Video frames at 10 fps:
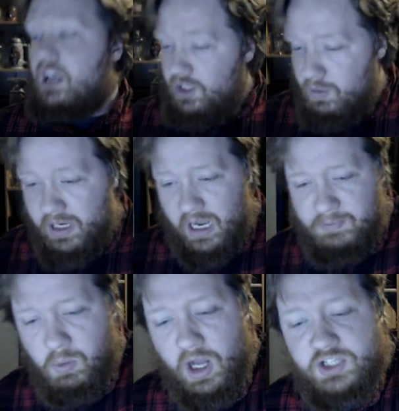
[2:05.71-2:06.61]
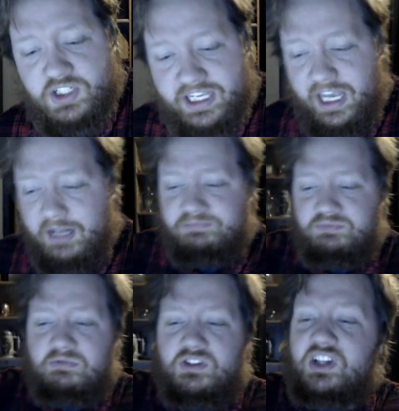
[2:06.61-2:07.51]
You know what? I'm going to watch it again
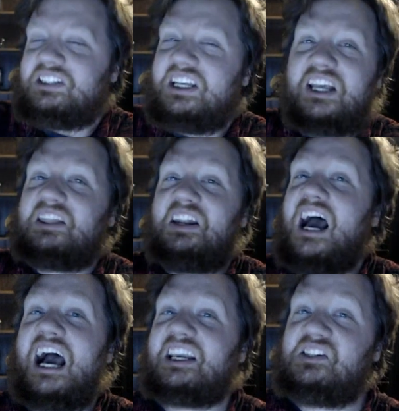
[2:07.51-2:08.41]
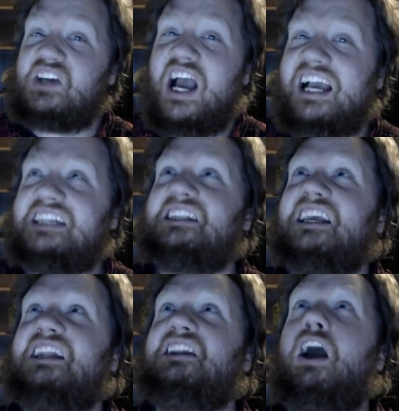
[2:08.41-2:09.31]
just to get the noggin jogging, to
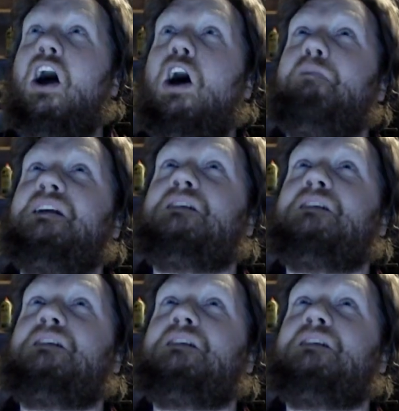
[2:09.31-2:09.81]
get the almonds